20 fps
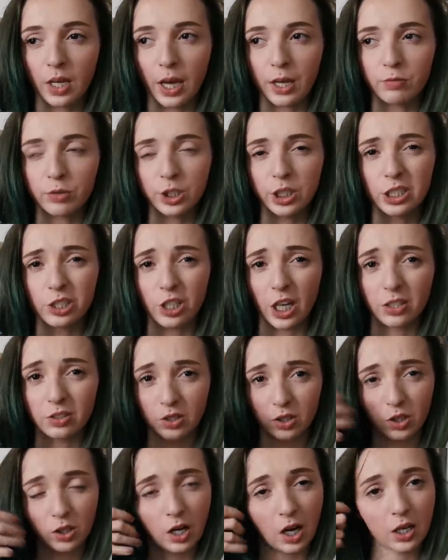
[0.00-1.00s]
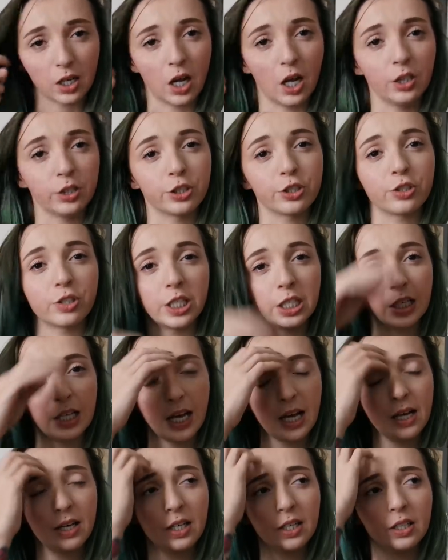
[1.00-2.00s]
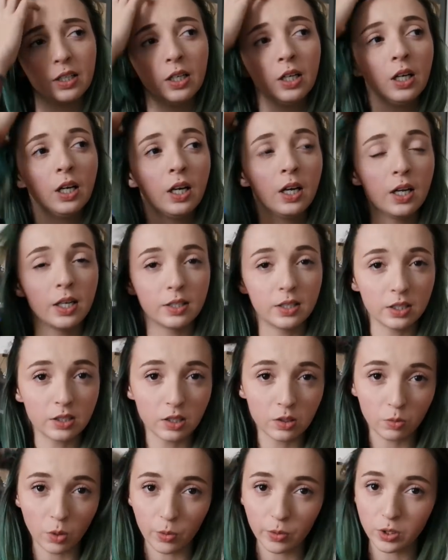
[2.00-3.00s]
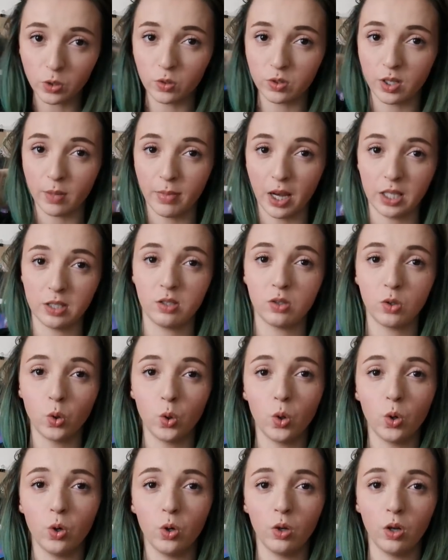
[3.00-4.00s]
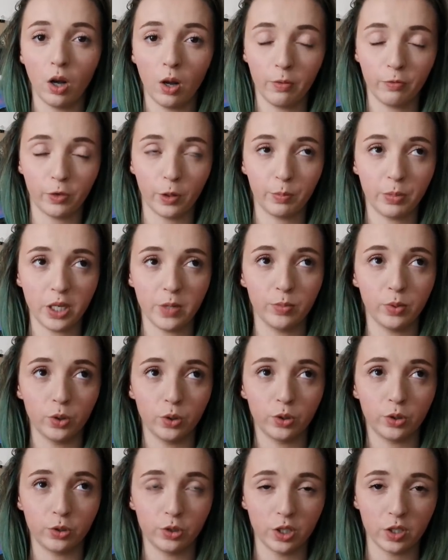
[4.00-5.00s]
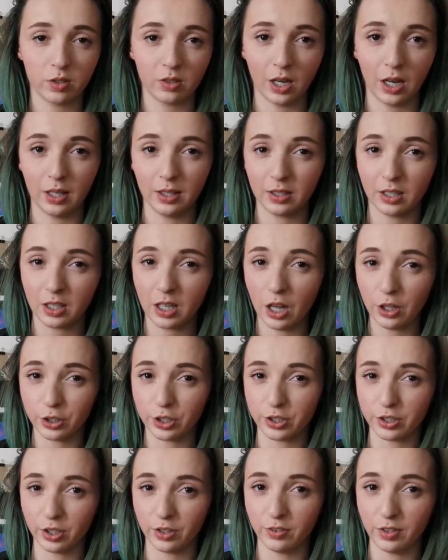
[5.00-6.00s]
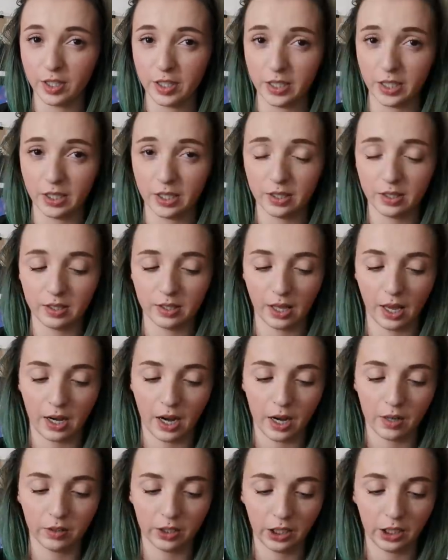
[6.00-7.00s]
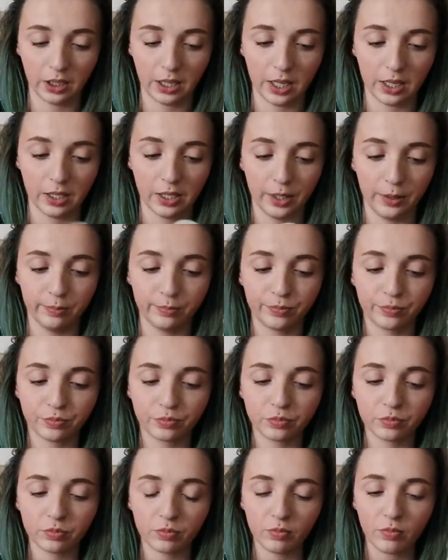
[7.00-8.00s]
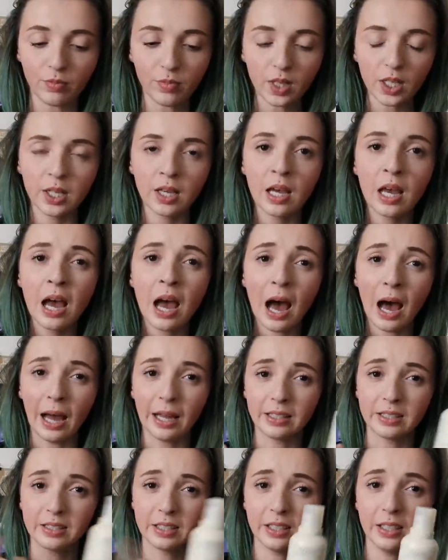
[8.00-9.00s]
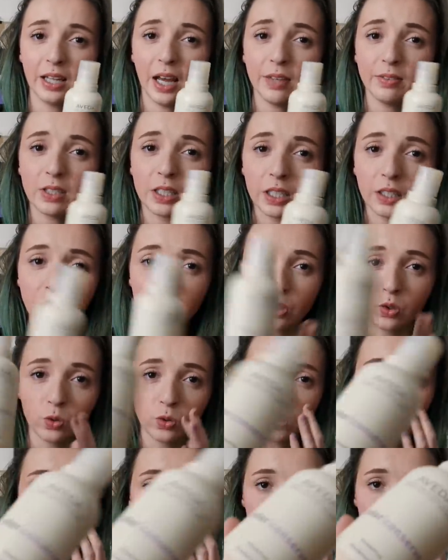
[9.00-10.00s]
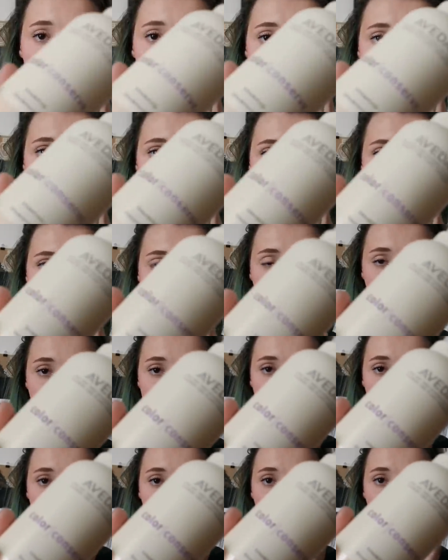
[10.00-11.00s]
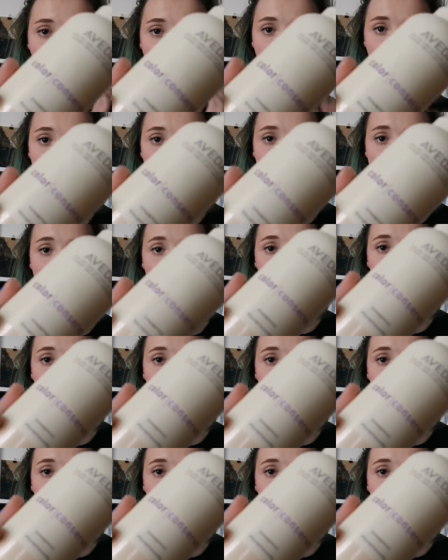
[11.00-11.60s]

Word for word: and really gentle on color treated hair. This is what we use at my school for people who just got the color services, and I really like it. I did have to get used to using a sulfate-free